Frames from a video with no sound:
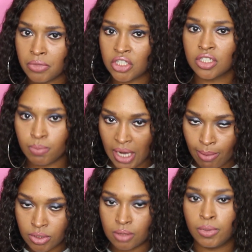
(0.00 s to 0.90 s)

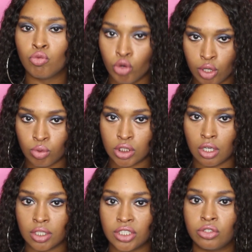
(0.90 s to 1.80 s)
I'm just be real with
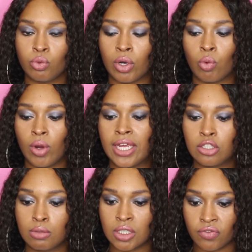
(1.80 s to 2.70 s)
y'all. She used to wear way
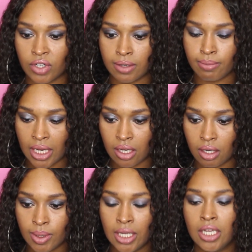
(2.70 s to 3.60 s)
too much fucking
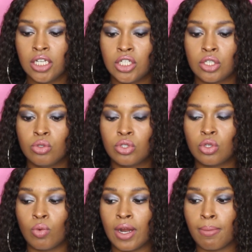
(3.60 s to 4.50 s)
makeup. She used
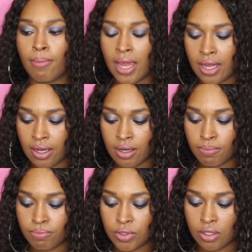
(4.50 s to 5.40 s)
to wear
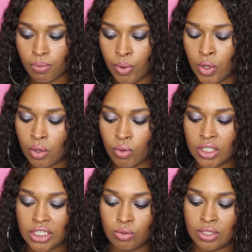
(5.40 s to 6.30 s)
makeup to the point where
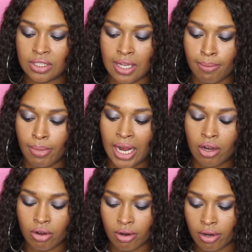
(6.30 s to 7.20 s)
she would sit in my
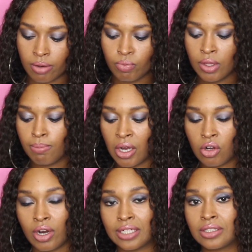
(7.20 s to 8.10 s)
car. My
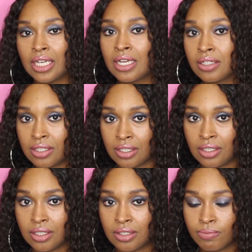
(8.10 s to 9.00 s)
car had 10
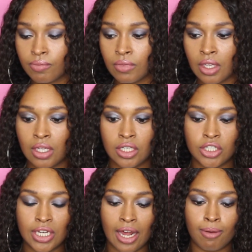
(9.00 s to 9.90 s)
seats.
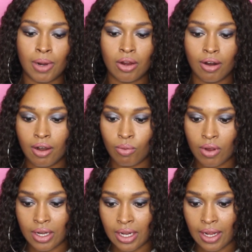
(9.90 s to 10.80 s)
She got out my car
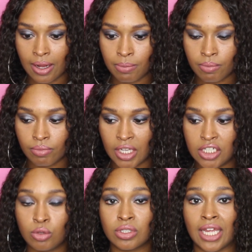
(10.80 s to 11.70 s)
one day and
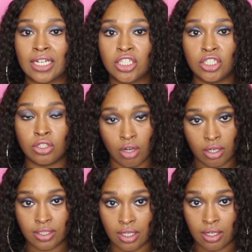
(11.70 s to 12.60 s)
she was like, she's dark
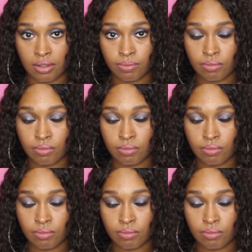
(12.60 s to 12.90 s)
skinned.